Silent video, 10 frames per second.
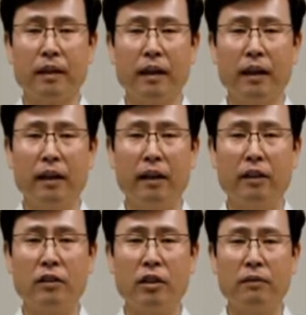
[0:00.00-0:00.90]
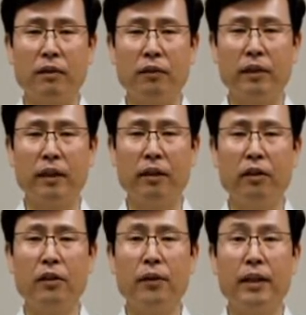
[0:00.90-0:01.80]
and energy is flowing all
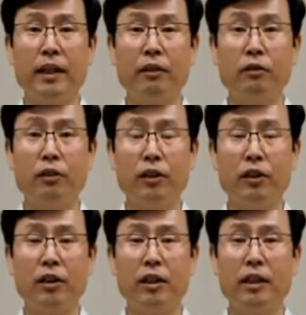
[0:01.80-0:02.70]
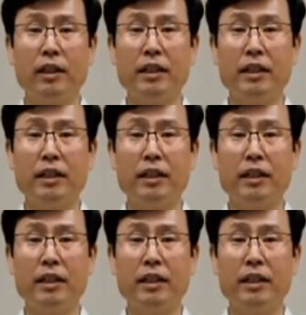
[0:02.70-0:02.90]
the way down to your